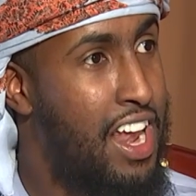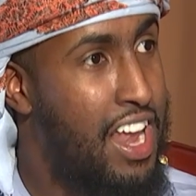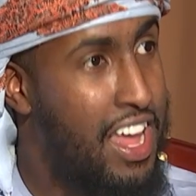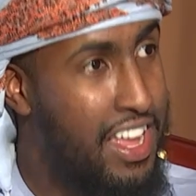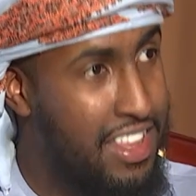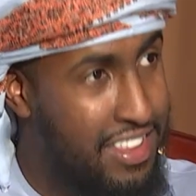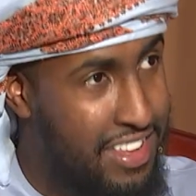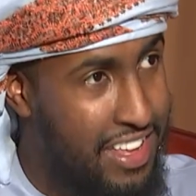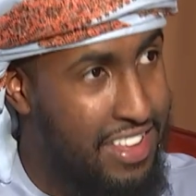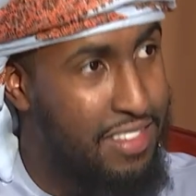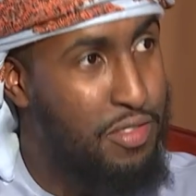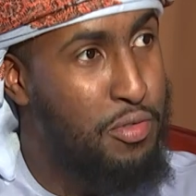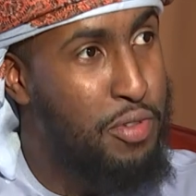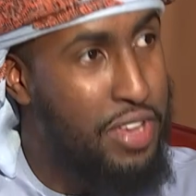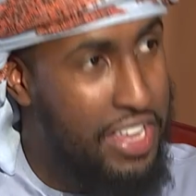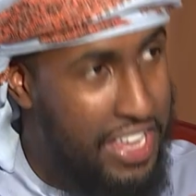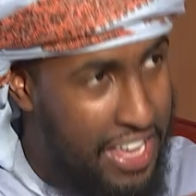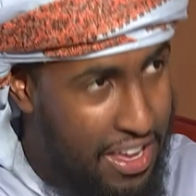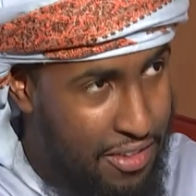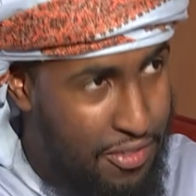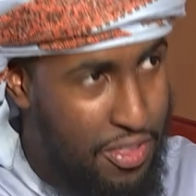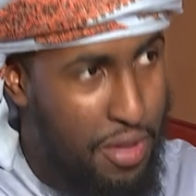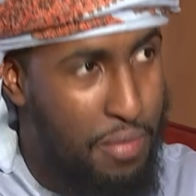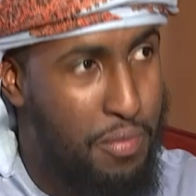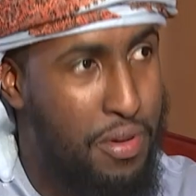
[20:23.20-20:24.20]
Allah says we
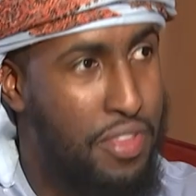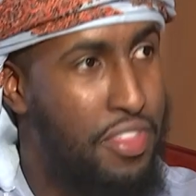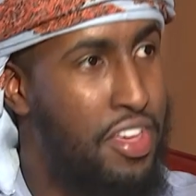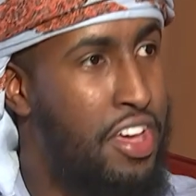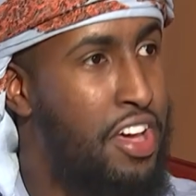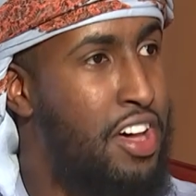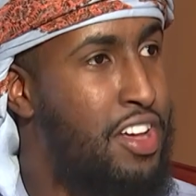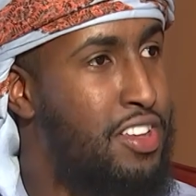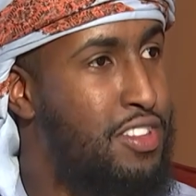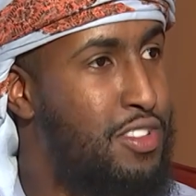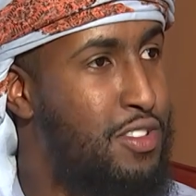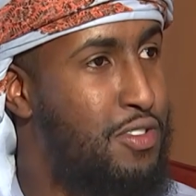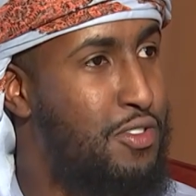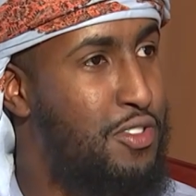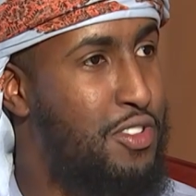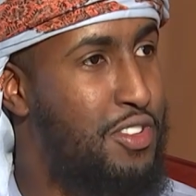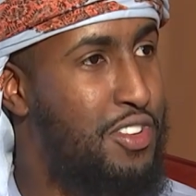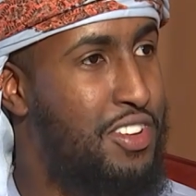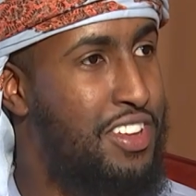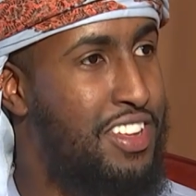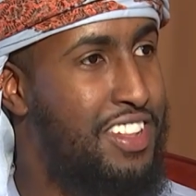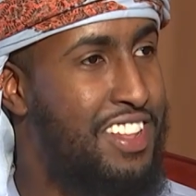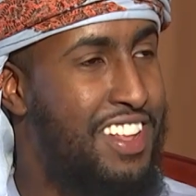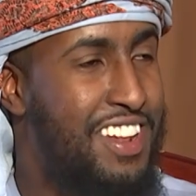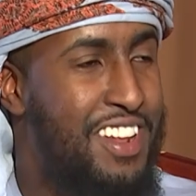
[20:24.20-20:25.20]
give them what they asked
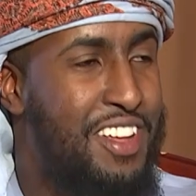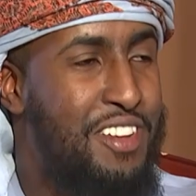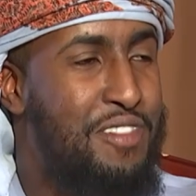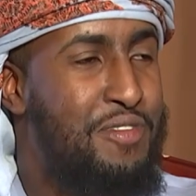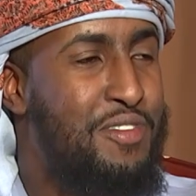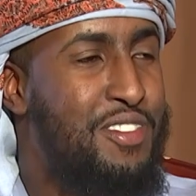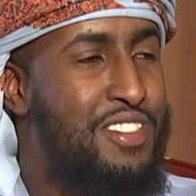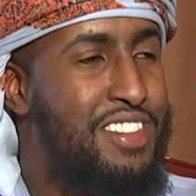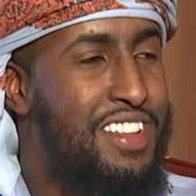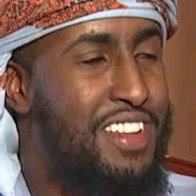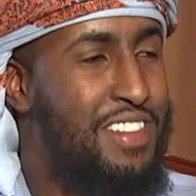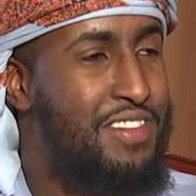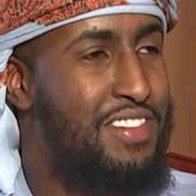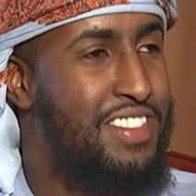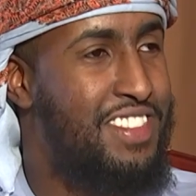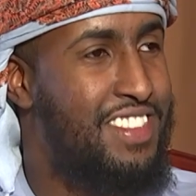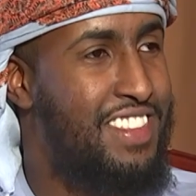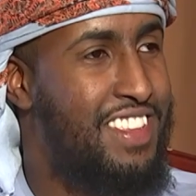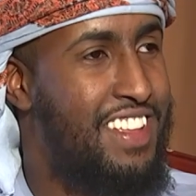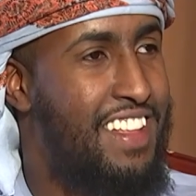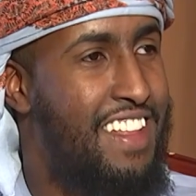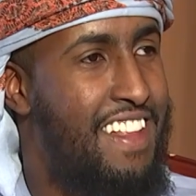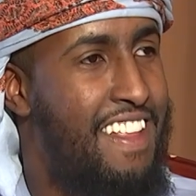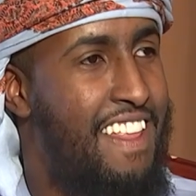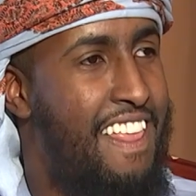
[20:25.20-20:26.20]
for. They're
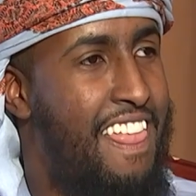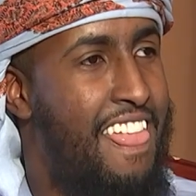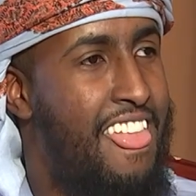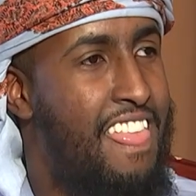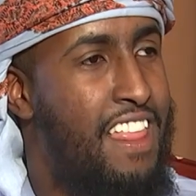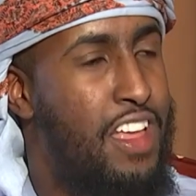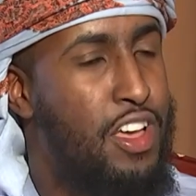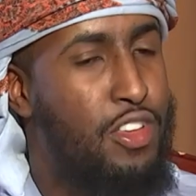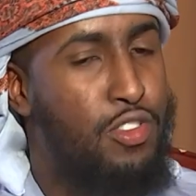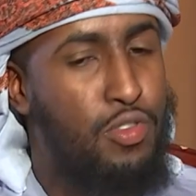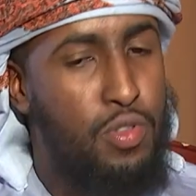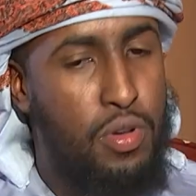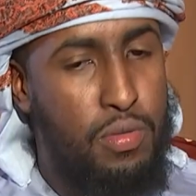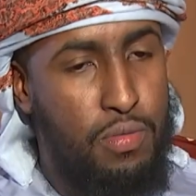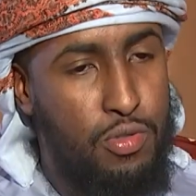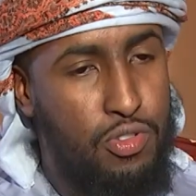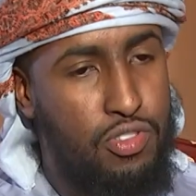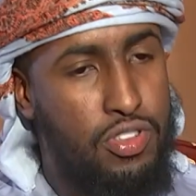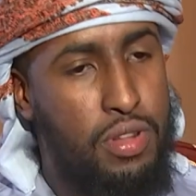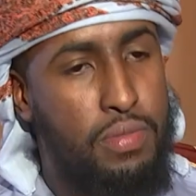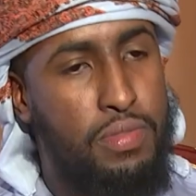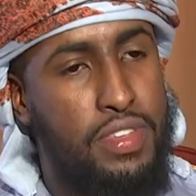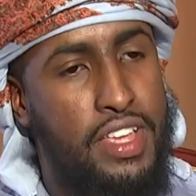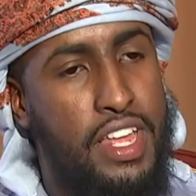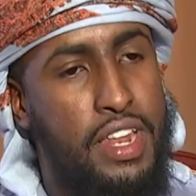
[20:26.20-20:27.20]
non-Muslims. So a
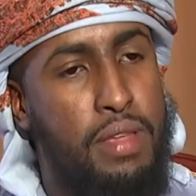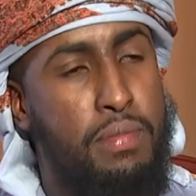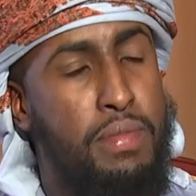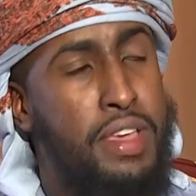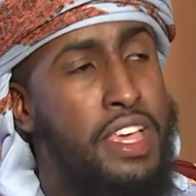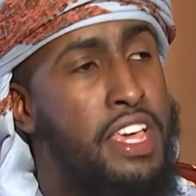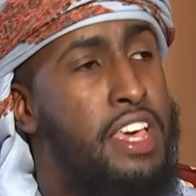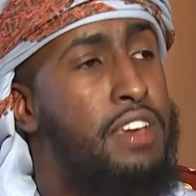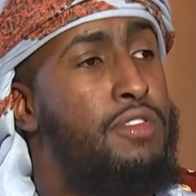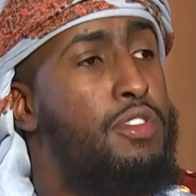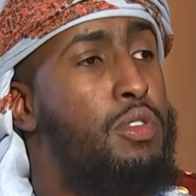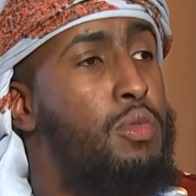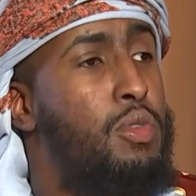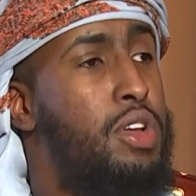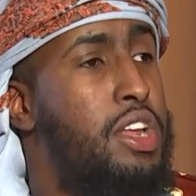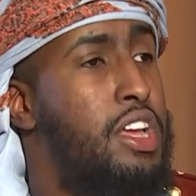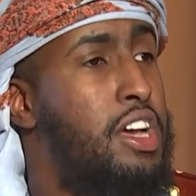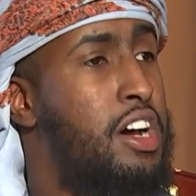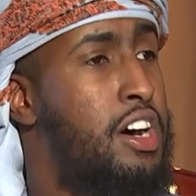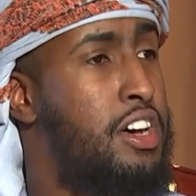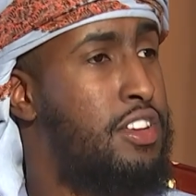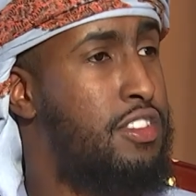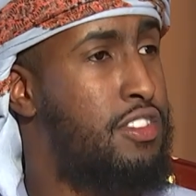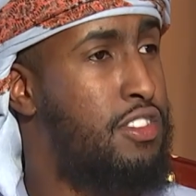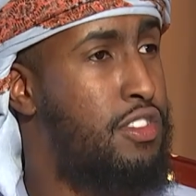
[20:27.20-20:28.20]
Muslim is going to be given what
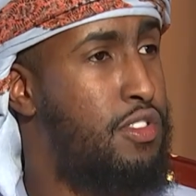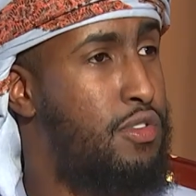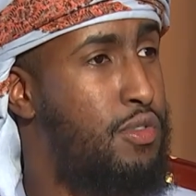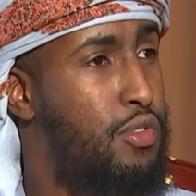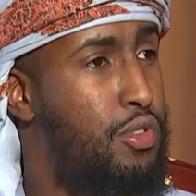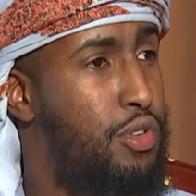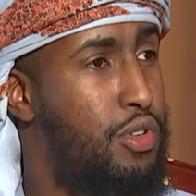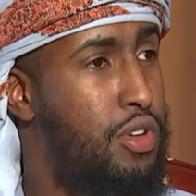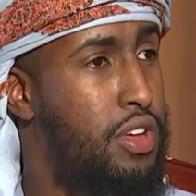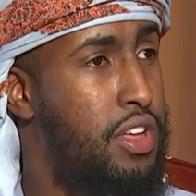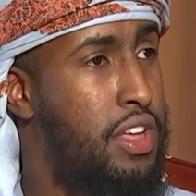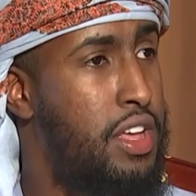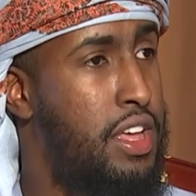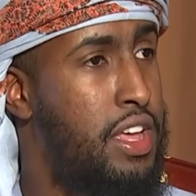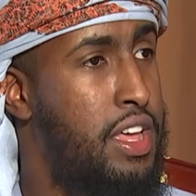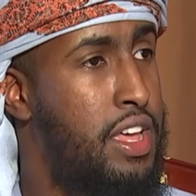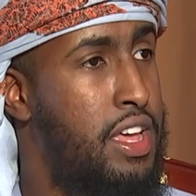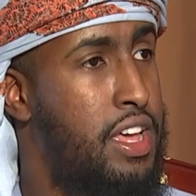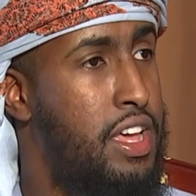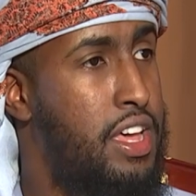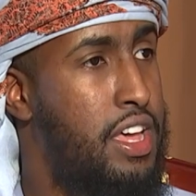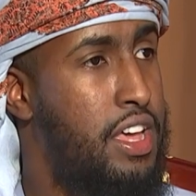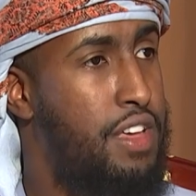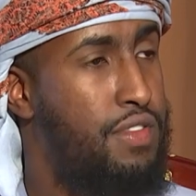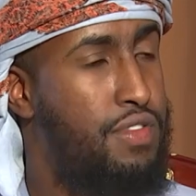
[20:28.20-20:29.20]
he asks for
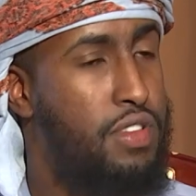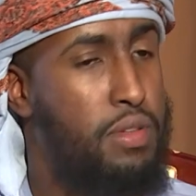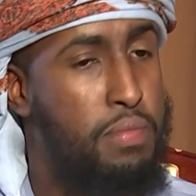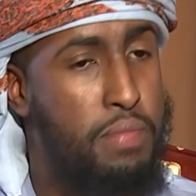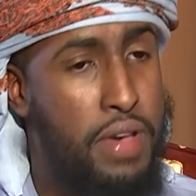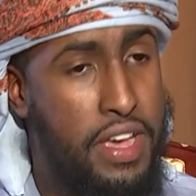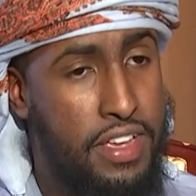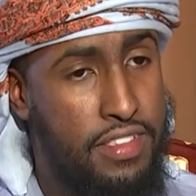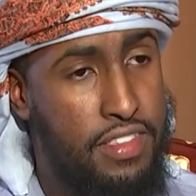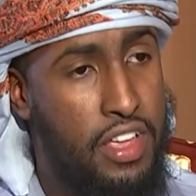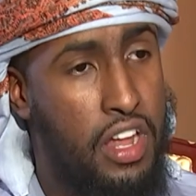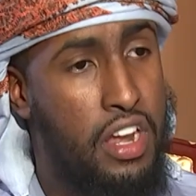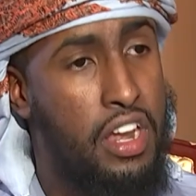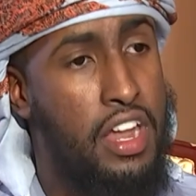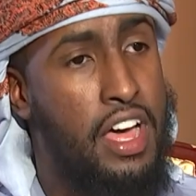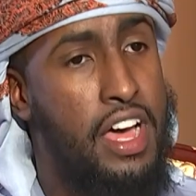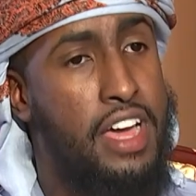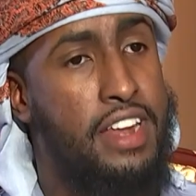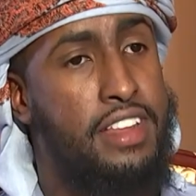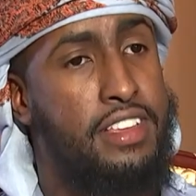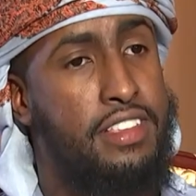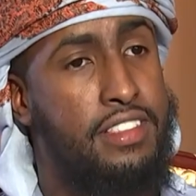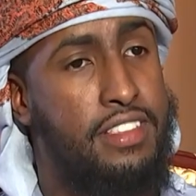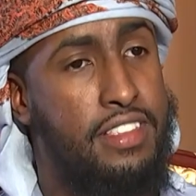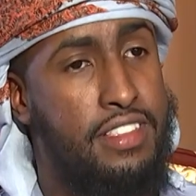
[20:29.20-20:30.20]
if he begs
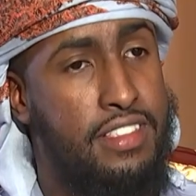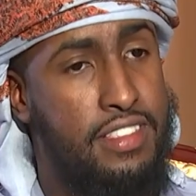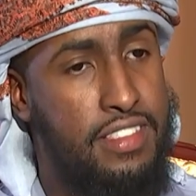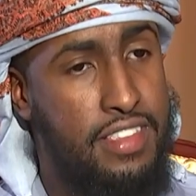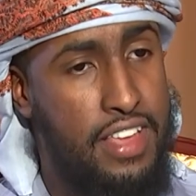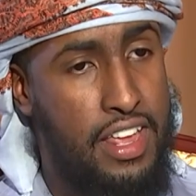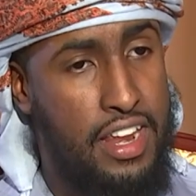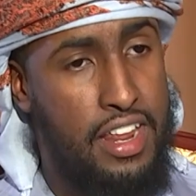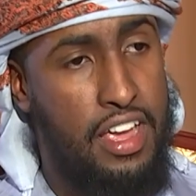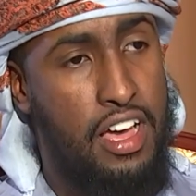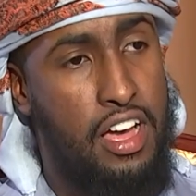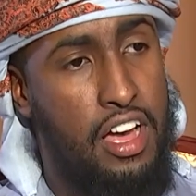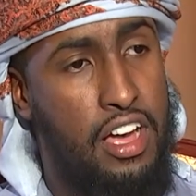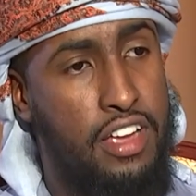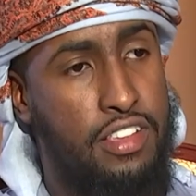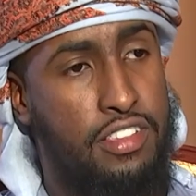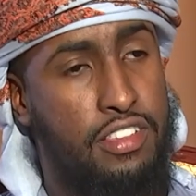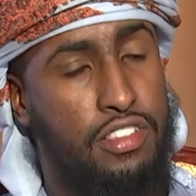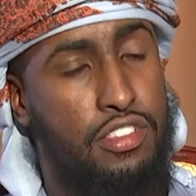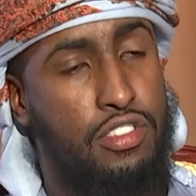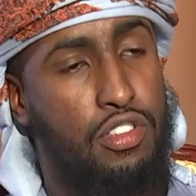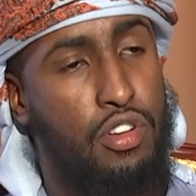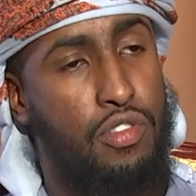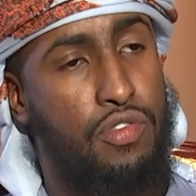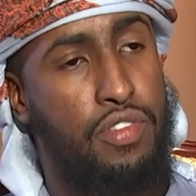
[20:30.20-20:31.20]
Allah and he sincerely
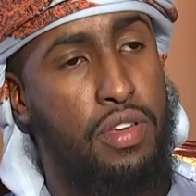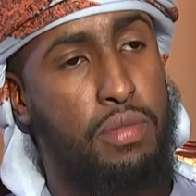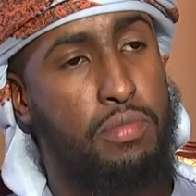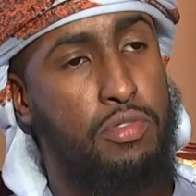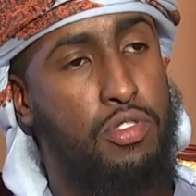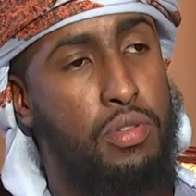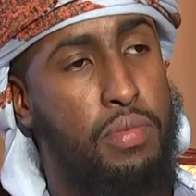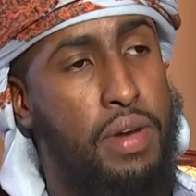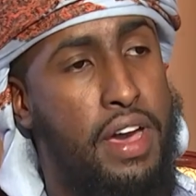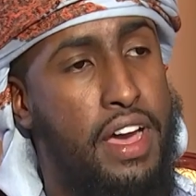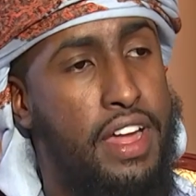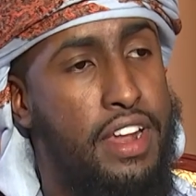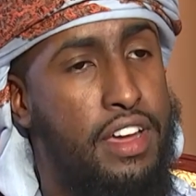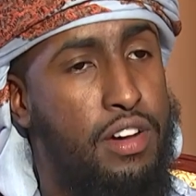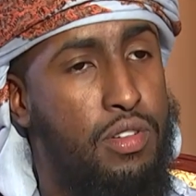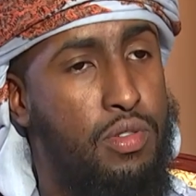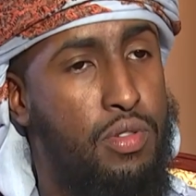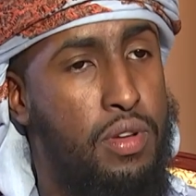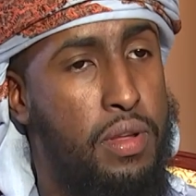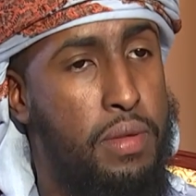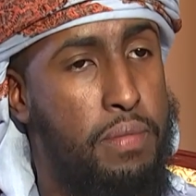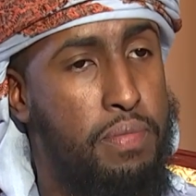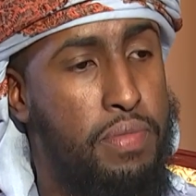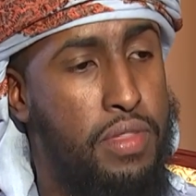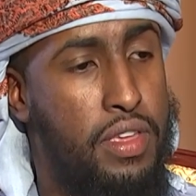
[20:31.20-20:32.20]
asks of him
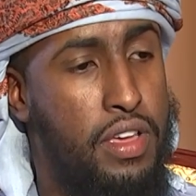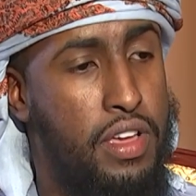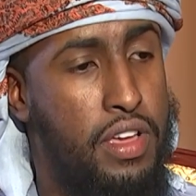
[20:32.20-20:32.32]
subhanahu